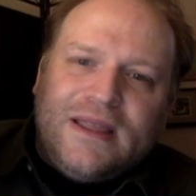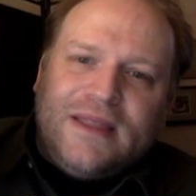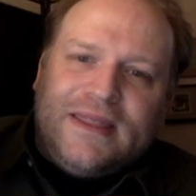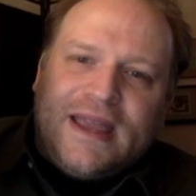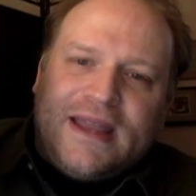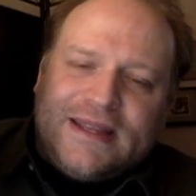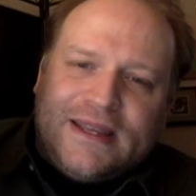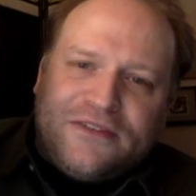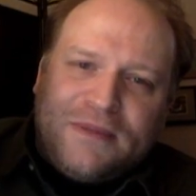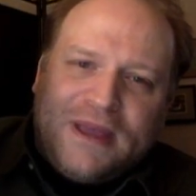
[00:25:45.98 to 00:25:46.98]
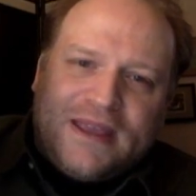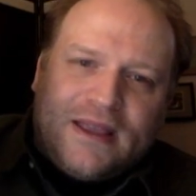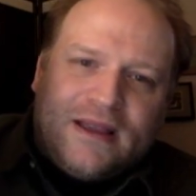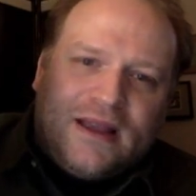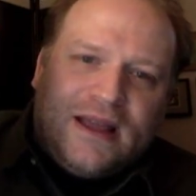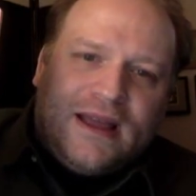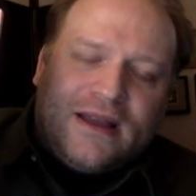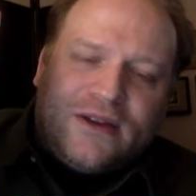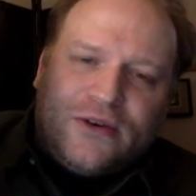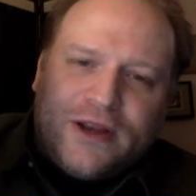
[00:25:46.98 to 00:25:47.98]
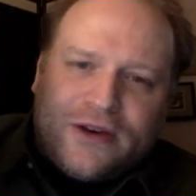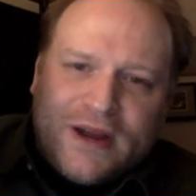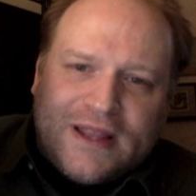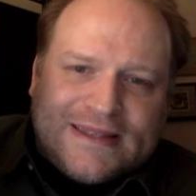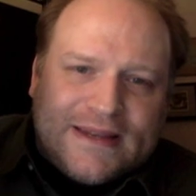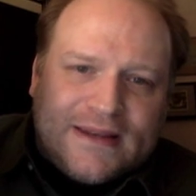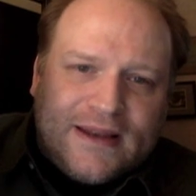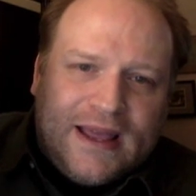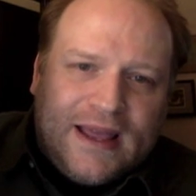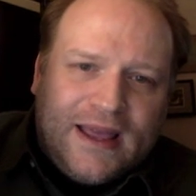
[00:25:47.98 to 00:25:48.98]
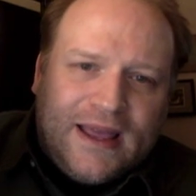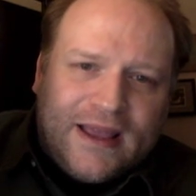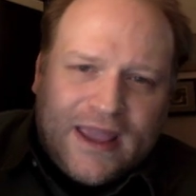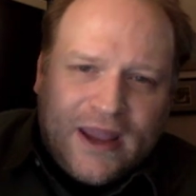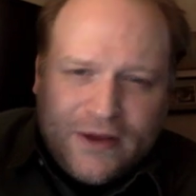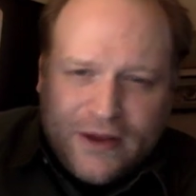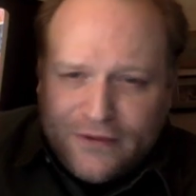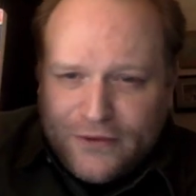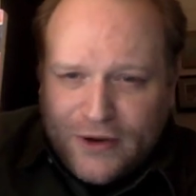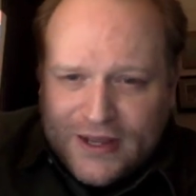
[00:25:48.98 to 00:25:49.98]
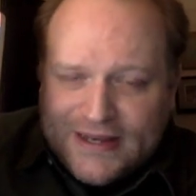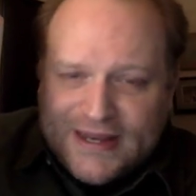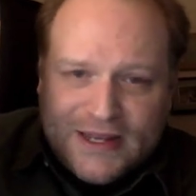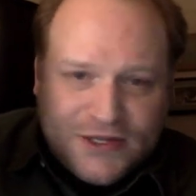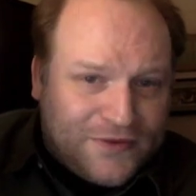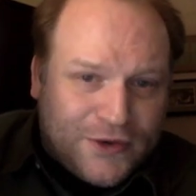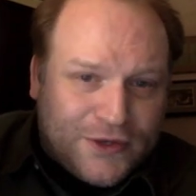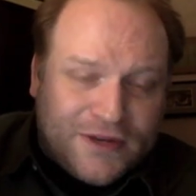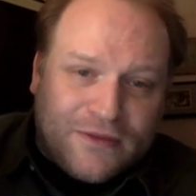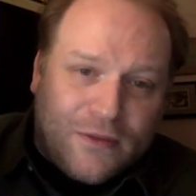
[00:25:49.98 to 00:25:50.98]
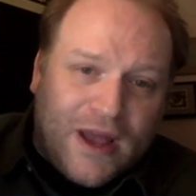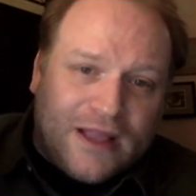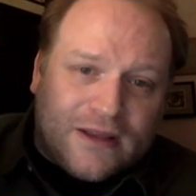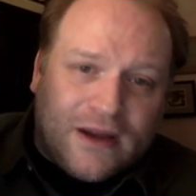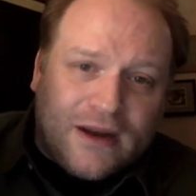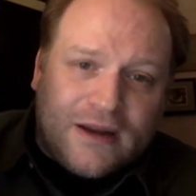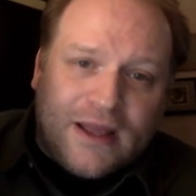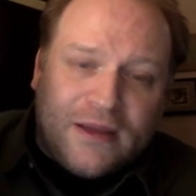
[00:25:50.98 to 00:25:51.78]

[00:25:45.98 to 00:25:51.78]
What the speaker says: the idea of making Croyd Crenson a carrier for a contagious version of the wild card,